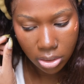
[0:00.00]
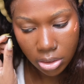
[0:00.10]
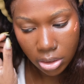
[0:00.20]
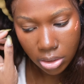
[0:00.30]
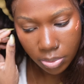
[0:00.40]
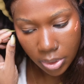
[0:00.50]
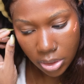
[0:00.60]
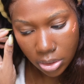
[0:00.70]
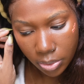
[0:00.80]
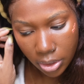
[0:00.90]
So let's make
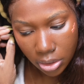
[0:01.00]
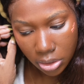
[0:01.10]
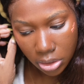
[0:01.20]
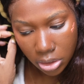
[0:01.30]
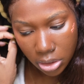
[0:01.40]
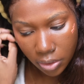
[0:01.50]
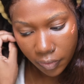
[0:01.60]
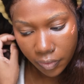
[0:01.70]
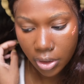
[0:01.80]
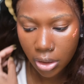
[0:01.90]
sure we are
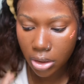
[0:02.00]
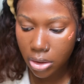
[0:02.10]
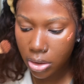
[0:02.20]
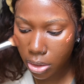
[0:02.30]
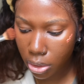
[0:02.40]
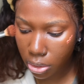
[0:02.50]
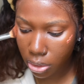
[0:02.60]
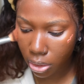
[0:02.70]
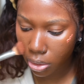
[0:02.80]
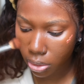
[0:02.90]
shifting it.
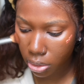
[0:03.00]
So.